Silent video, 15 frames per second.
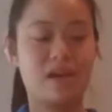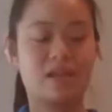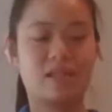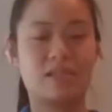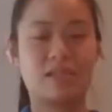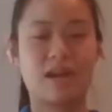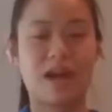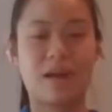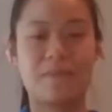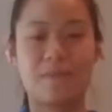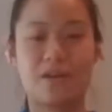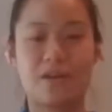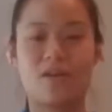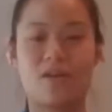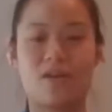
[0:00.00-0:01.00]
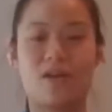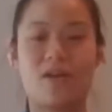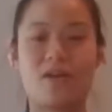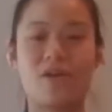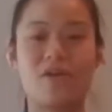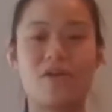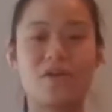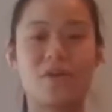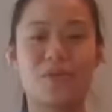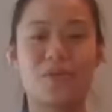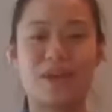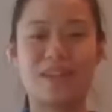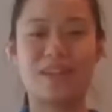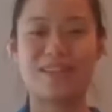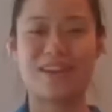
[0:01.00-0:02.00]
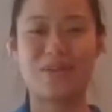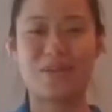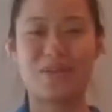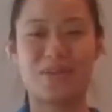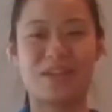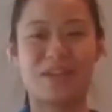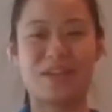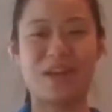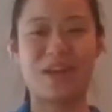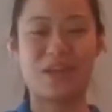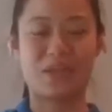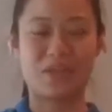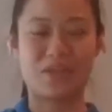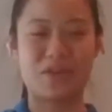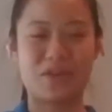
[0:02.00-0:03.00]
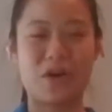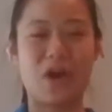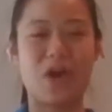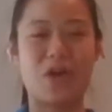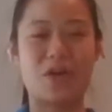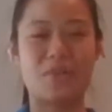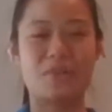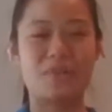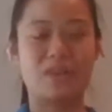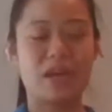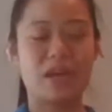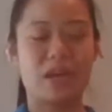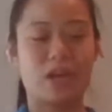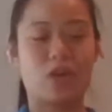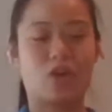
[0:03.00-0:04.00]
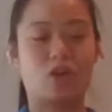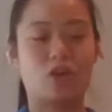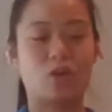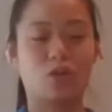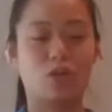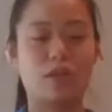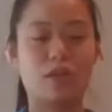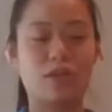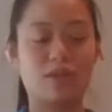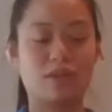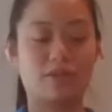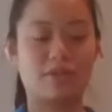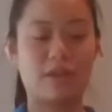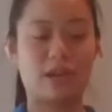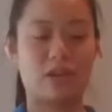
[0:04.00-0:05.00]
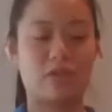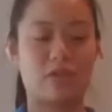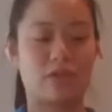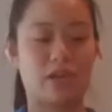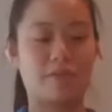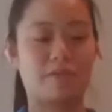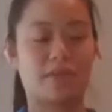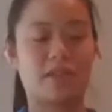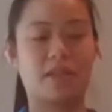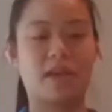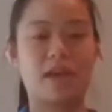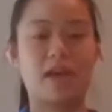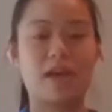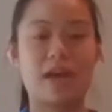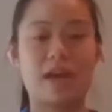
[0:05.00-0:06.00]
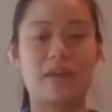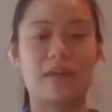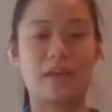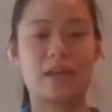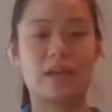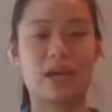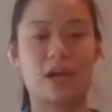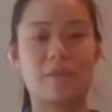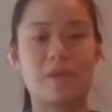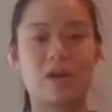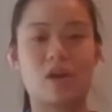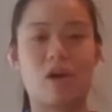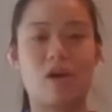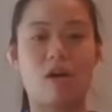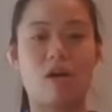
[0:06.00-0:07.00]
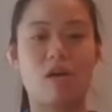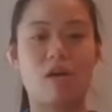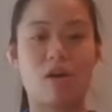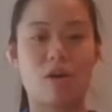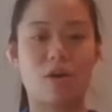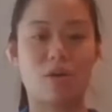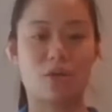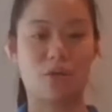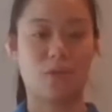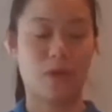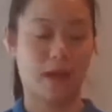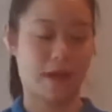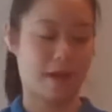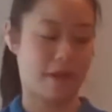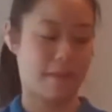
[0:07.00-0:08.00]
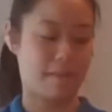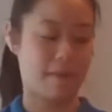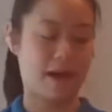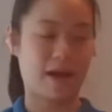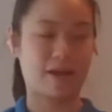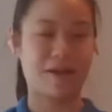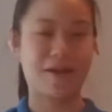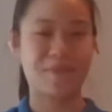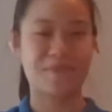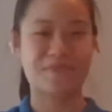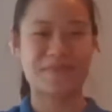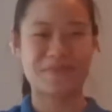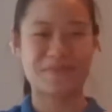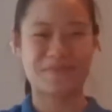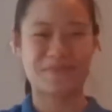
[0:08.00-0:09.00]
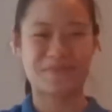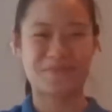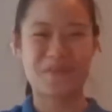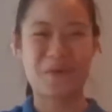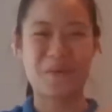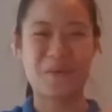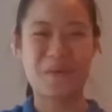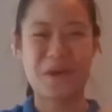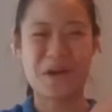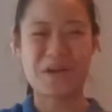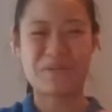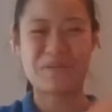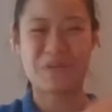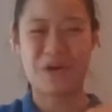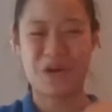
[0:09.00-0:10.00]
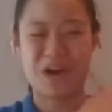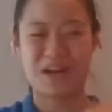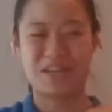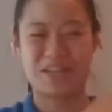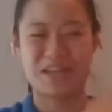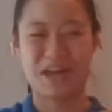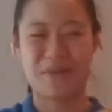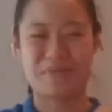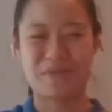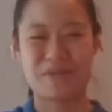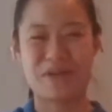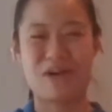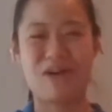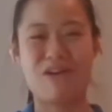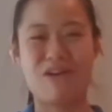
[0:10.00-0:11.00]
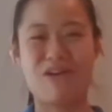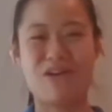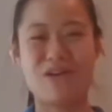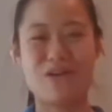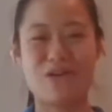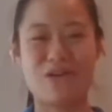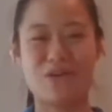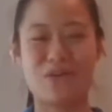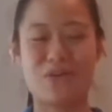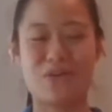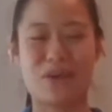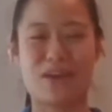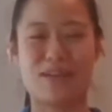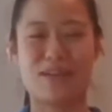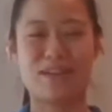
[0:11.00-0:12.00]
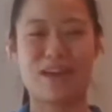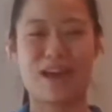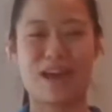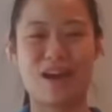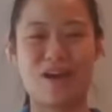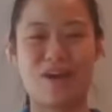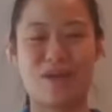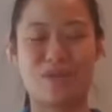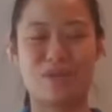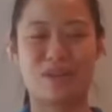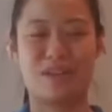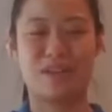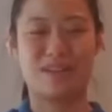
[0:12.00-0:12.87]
Tapping all the way down the length of your arm, including those fingertips, and then coming all the way back up. One more, tapping all the way down,